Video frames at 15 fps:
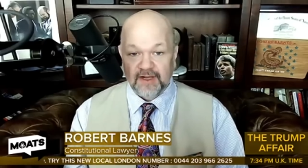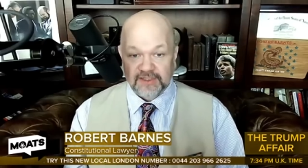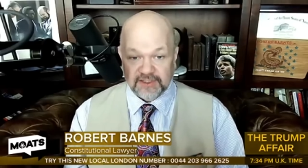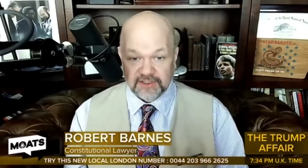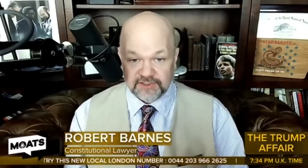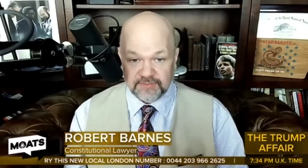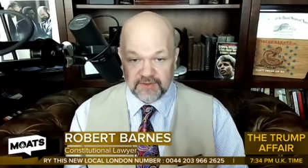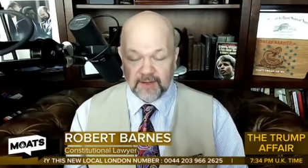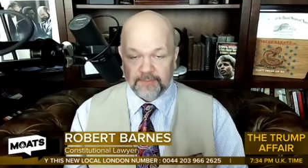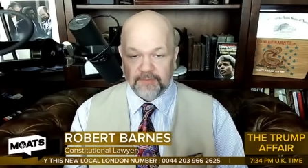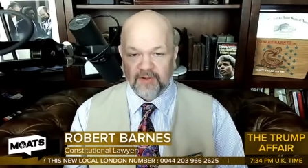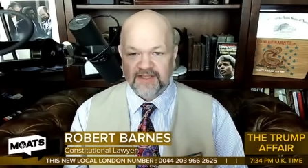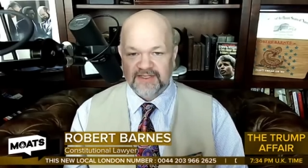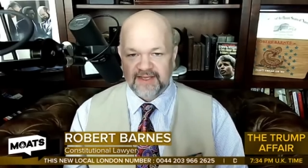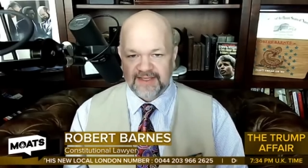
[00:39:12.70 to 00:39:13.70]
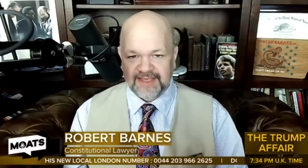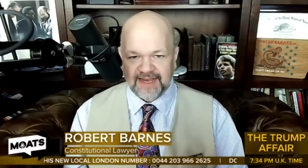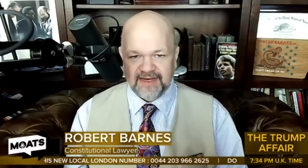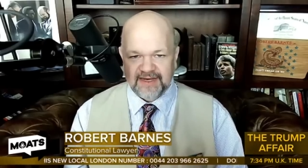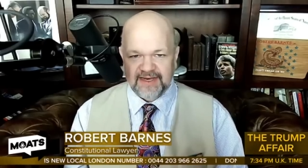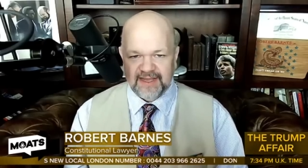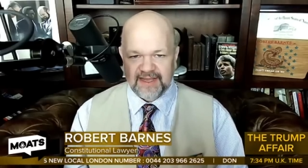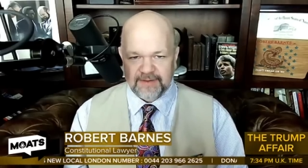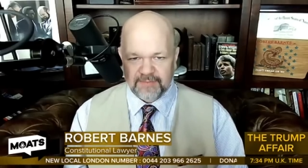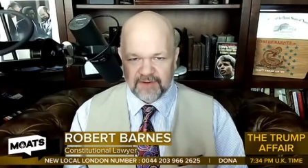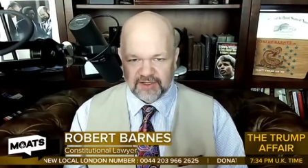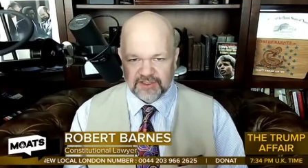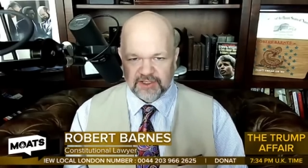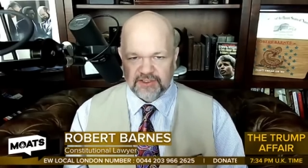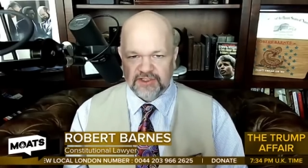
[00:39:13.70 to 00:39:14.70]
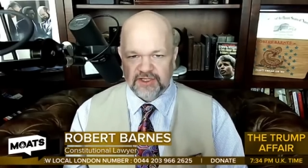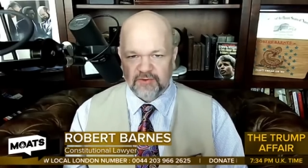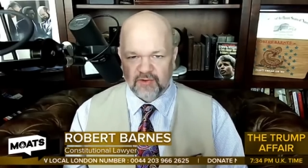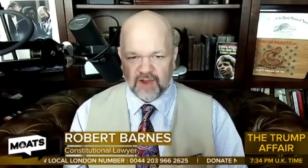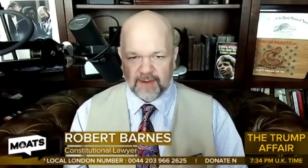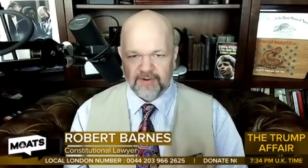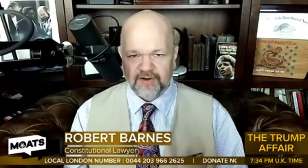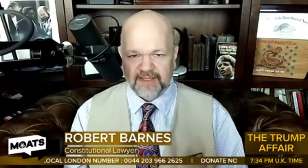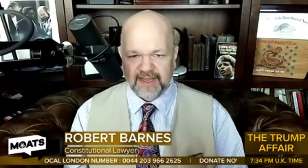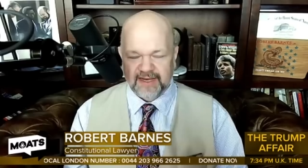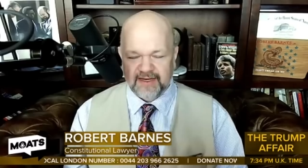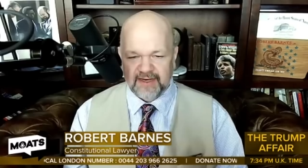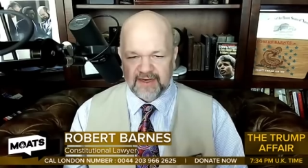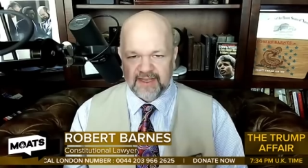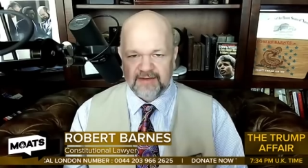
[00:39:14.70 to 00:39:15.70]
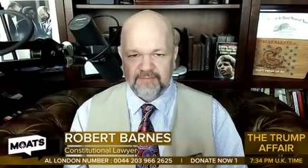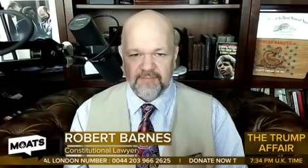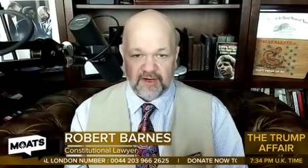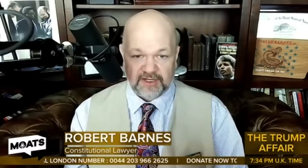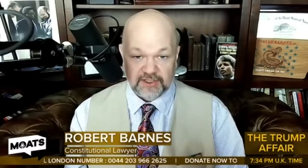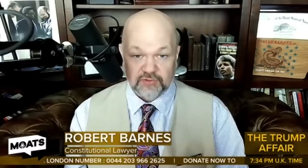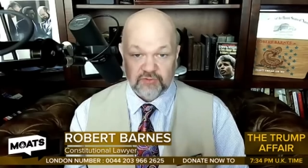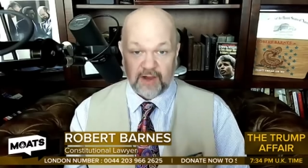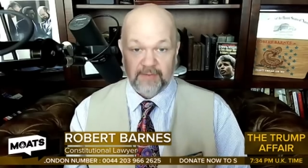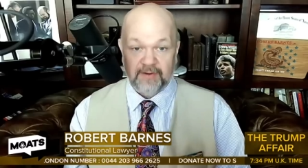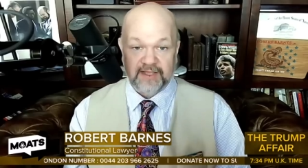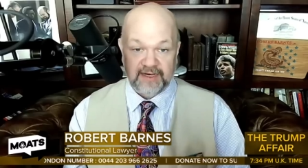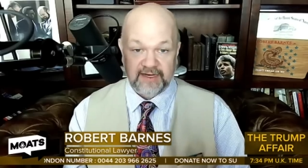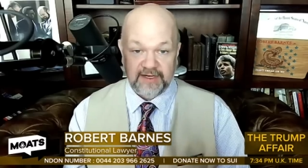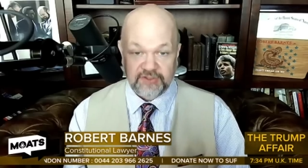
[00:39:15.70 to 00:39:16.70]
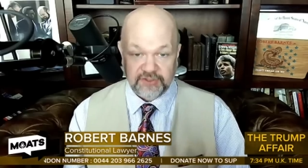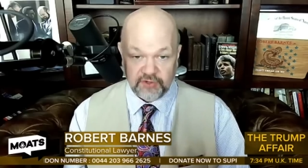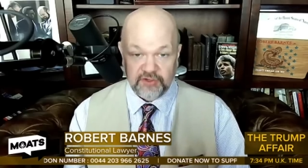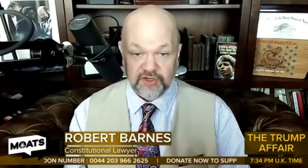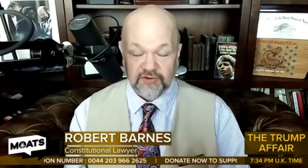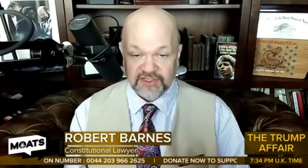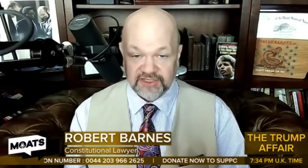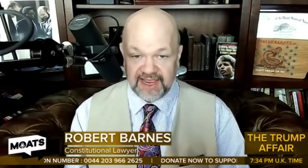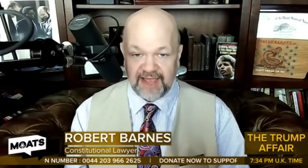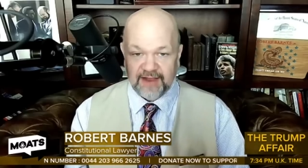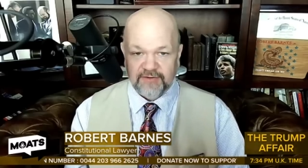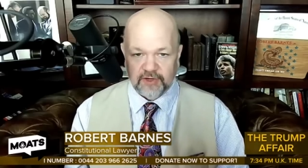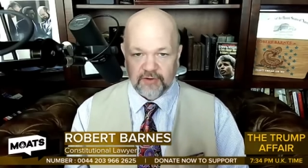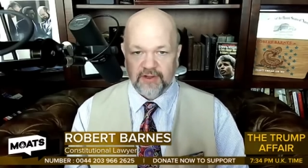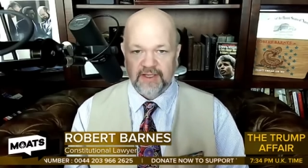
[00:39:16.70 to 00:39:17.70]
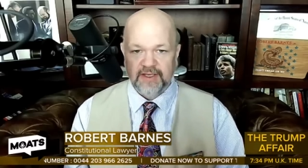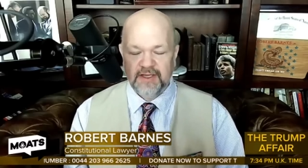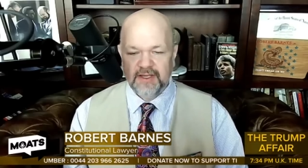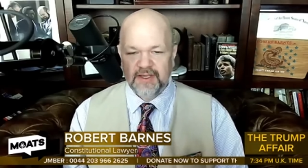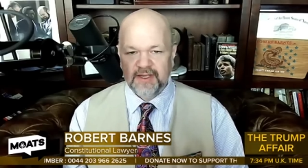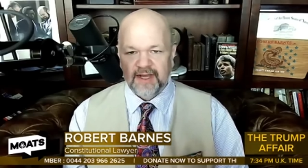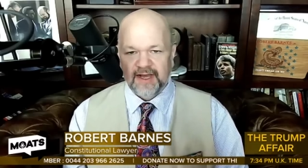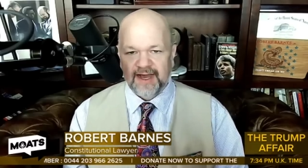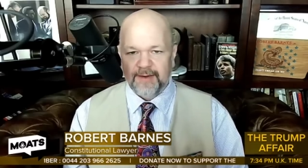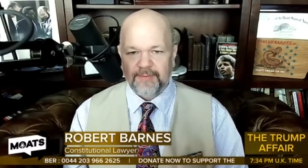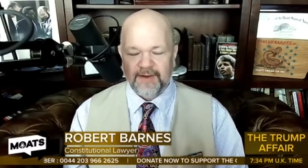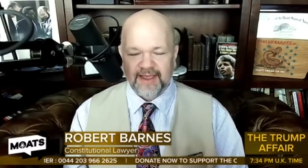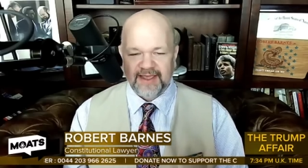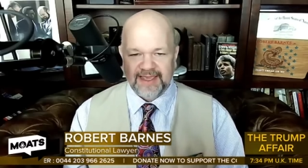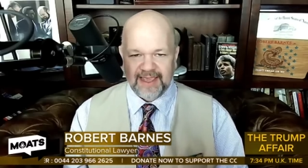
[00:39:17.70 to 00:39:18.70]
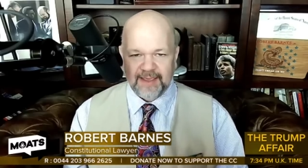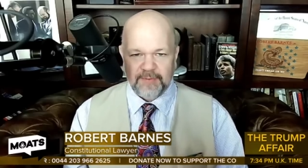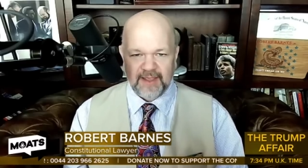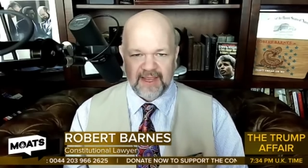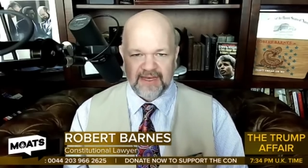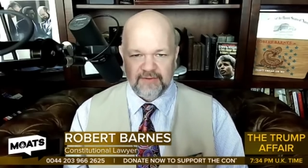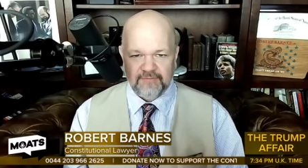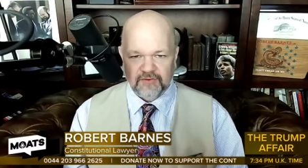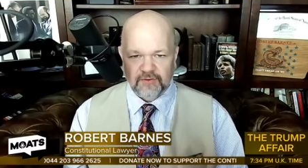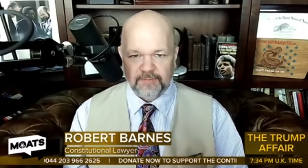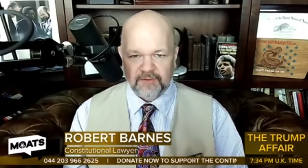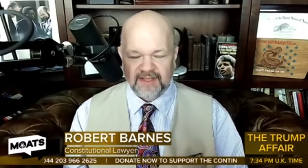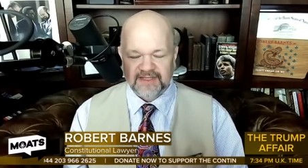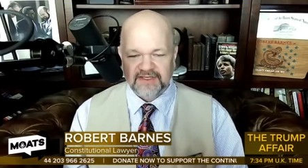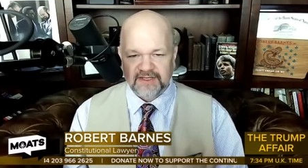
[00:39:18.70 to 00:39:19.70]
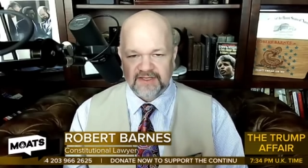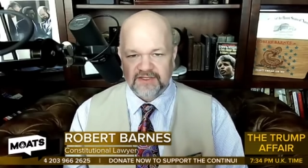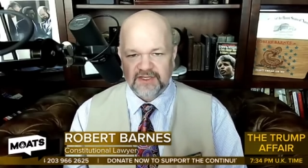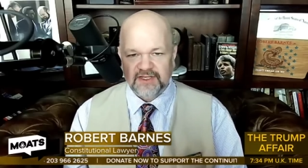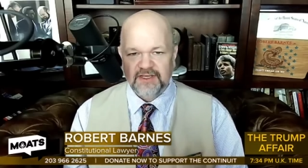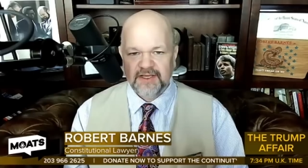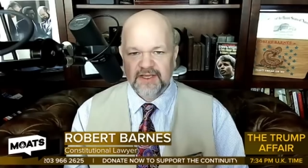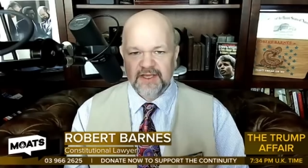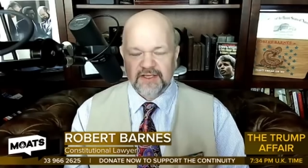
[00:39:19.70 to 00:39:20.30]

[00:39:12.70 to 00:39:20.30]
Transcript: Much as President Kennedy did, much as Robert Kennedy did, much as Robert Kennedy Jr. is now doing by campaigning for the presidency.